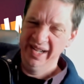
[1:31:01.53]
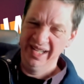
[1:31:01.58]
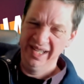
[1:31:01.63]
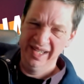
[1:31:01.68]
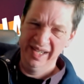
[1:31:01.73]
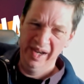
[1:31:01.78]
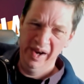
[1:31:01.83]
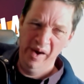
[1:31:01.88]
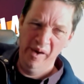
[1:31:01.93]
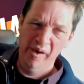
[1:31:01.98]

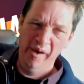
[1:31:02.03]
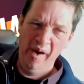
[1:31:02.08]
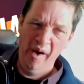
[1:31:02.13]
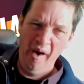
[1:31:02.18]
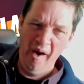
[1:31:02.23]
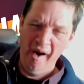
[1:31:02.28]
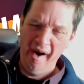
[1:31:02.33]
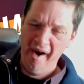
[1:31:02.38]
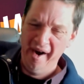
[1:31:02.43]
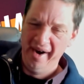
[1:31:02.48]
too.
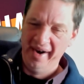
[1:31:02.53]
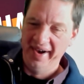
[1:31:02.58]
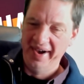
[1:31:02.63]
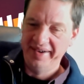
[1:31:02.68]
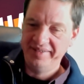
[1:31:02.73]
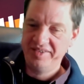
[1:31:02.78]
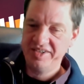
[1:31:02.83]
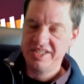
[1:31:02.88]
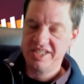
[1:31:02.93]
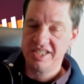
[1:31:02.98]
Ugh.
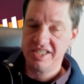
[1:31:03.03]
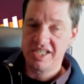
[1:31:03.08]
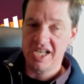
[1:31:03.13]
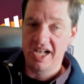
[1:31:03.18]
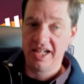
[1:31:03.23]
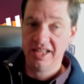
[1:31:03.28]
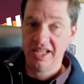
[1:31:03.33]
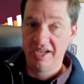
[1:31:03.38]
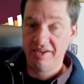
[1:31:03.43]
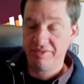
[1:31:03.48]
Ever since I
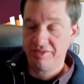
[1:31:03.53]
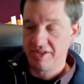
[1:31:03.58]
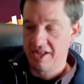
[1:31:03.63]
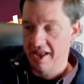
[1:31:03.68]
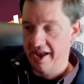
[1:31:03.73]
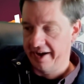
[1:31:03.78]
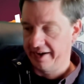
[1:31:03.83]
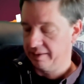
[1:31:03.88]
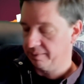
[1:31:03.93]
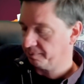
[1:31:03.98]
lived
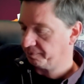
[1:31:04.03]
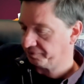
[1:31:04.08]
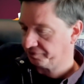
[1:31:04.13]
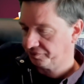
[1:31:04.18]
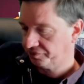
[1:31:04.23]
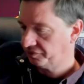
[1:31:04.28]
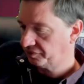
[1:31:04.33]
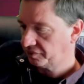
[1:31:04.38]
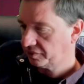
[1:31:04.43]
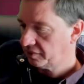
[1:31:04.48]
like
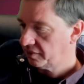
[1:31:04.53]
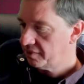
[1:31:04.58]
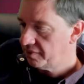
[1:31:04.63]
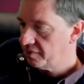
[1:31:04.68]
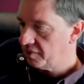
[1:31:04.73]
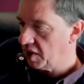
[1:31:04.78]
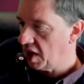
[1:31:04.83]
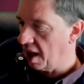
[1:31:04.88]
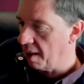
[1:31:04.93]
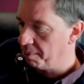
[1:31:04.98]

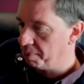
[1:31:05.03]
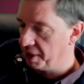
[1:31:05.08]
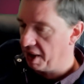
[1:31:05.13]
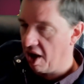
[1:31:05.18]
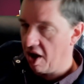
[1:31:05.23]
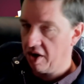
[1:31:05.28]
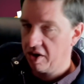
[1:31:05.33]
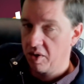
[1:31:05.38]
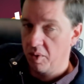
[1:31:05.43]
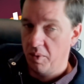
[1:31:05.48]
a
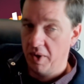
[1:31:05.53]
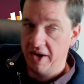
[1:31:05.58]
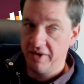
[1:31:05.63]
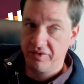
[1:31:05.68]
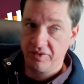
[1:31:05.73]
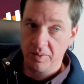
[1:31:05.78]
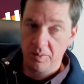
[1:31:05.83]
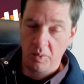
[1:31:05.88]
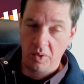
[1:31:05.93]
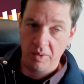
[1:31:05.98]
block away
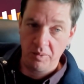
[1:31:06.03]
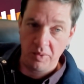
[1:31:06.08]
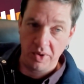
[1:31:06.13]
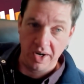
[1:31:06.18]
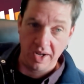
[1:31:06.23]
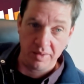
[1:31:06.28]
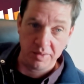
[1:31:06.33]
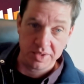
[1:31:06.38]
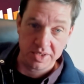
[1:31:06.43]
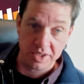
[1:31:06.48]
from one when
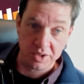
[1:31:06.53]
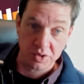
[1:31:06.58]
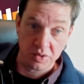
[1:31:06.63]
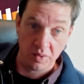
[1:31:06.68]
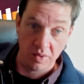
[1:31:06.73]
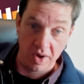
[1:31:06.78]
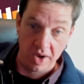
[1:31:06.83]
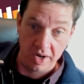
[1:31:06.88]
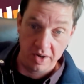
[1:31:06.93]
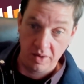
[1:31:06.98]
I was in
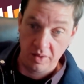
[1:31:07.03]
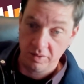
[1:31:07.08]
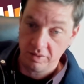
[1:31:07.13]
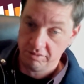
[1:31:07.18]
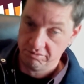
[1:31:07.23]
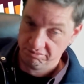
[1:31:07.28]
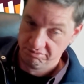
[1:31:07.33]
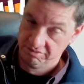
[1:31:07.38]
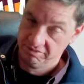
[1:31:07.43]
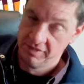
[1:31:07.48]
Toronto,
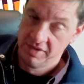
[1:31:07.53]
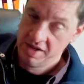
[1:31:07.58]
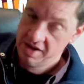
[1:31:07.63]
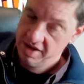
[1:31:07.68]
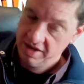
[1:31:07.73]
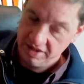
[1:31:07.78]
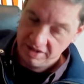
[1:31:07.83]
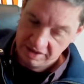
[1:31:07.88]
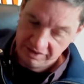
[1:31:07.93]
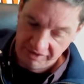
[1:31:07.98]

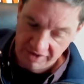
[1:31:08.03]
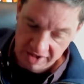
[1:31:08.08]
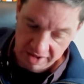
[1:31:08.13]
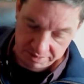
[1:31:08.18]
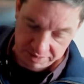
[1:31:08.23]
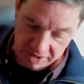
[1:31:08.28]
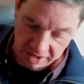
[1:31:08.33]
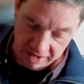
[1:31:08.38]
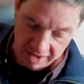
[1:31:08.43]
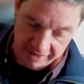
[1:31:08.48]

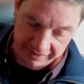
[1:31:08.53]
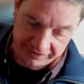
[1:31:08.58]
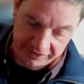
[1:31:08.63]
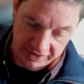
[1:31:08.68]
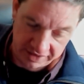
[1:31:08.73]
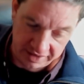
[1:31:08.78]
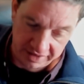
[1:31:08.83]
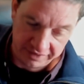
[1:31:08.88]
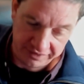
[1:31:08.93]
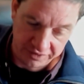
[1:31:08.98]
developed a love
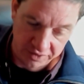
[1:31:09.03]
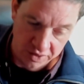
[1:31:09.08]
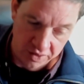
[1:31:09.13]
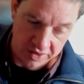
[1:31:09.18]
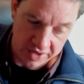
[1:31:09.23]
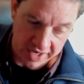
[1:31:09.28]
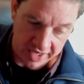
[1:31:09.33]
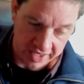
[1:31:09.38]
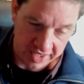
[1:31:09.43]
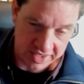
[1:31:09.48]
for their
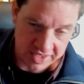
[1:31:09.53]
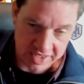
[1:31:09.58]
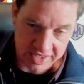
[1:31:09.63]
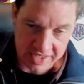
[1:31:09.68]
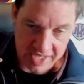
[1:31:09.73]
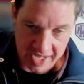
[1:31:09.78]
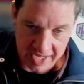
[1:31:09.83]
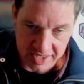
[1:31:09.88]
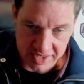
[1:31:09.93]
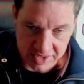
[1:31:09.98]
food, and it
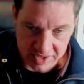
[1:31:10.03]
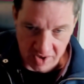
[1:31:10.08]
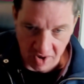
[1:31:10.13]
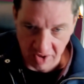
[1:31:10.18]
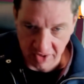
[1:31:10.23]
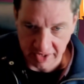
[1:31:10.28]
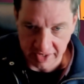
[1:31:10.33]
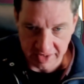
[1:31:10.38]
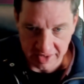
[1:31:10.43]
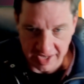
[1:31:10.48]
stayed
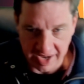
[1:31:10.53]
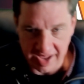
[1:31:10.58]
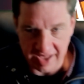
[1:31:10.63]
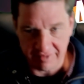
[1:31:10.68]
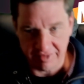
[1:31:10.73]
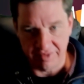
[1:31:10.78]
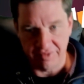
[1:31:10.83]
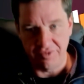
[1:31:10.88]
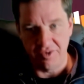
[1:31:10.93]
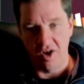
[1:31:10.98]
solid. They
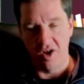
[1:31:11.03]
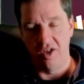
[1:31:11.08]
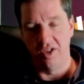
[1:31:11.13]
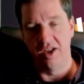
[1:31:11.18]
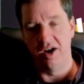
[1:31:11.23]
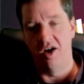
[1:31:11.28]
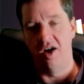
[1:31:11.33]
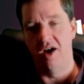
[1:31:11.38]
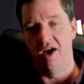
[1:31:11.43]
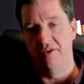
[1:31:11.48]
haven't
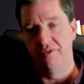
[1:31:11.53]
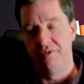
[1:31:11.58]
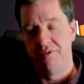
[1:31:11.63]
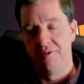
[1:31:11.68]
fallen off.